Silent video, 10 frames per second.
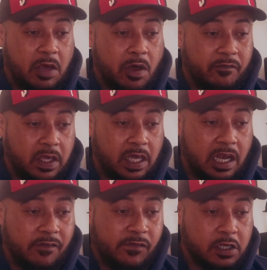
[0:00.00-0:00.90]
there, I think.
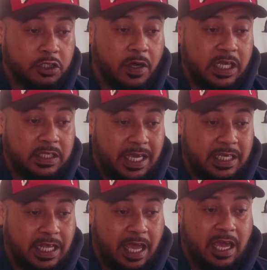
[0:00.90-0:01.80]
And I think Shotty
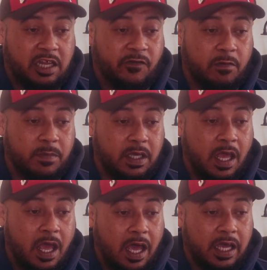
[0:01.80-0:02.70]
takes that edge for me.
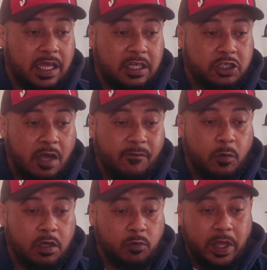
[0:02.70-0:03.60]
Again,
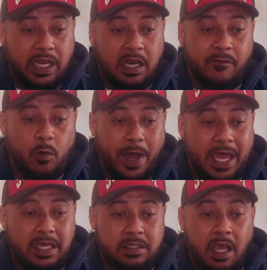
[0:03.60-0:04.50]
Shuffle could win in other
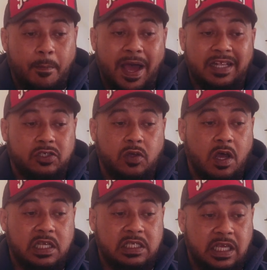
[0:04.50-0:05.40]
ways, but I just
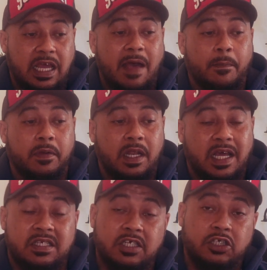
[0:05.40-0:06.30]
can't see it happening.
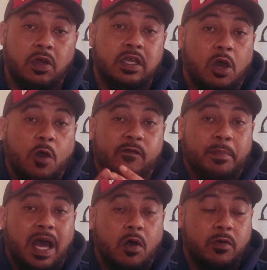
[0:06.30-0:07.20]
I see Shotty
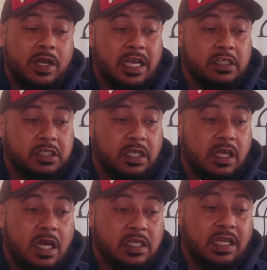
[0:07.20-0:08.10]
overpowering that
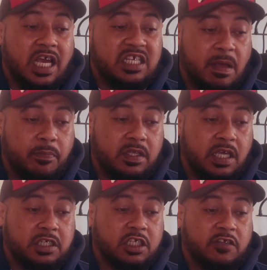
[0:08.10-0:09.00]
shit. So that's my
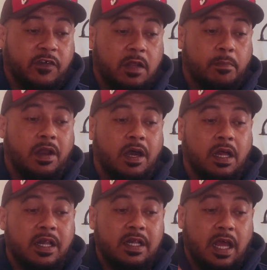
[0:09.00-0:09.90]
predictions for the plug.
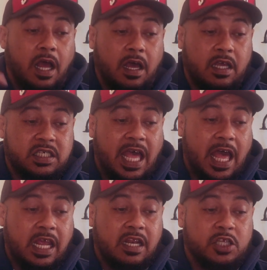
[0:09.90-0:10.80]
Uh,
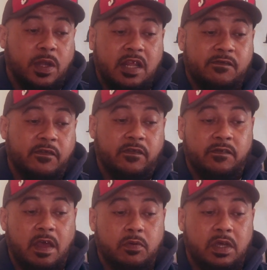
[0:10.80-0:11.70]
Saturday, the 25th
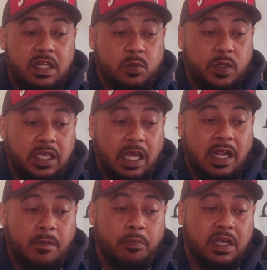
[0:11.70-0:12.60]
of February, this
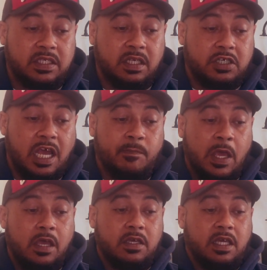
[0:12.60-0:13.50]
weekend at the Brixton Jam.
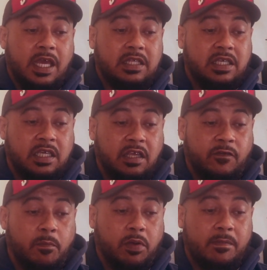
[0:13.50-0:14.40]
You can get tickets
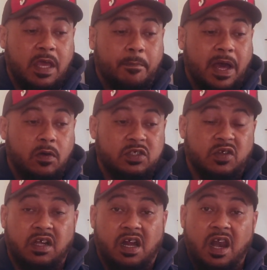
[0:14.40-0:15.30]
from
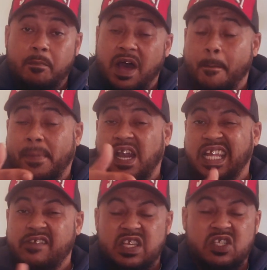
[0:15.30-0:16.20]
premierbattles.club, but I
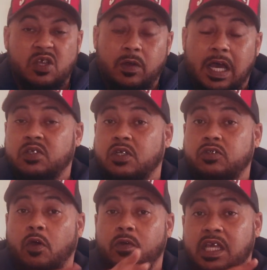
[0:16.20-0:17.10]
believe it's sold out.
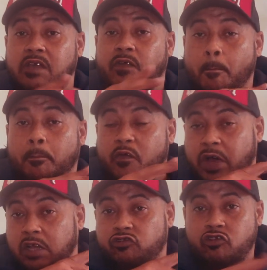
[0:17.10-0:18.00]
So don't even
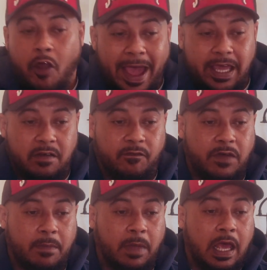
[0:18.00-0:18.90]
bother trying,
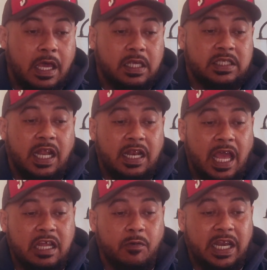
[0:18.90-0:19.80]
fam. So
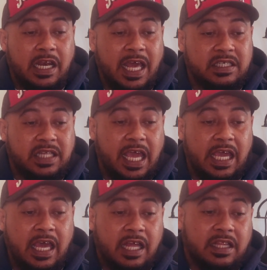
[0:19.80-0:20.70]
then, anyway, the next
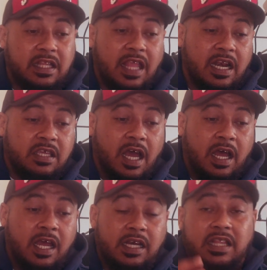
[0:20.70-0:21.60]
day, they're telling
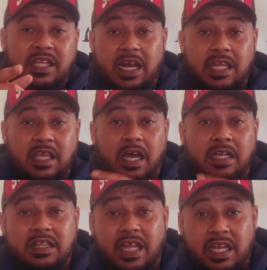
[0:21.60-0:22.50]
you, they're telling
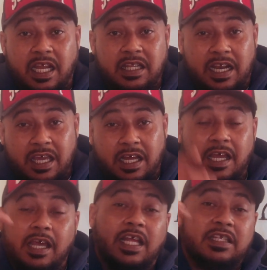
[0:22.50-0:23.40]
you, they're telling you, telling ya
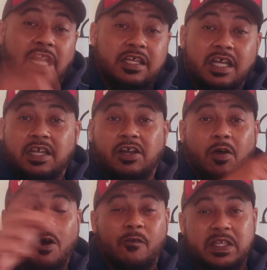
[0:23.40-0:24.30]
they're telling you to
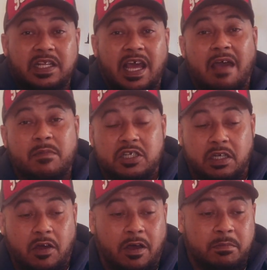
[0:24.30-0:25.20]
go over to the
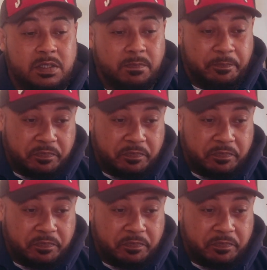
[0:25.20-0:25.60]
Amersham Arms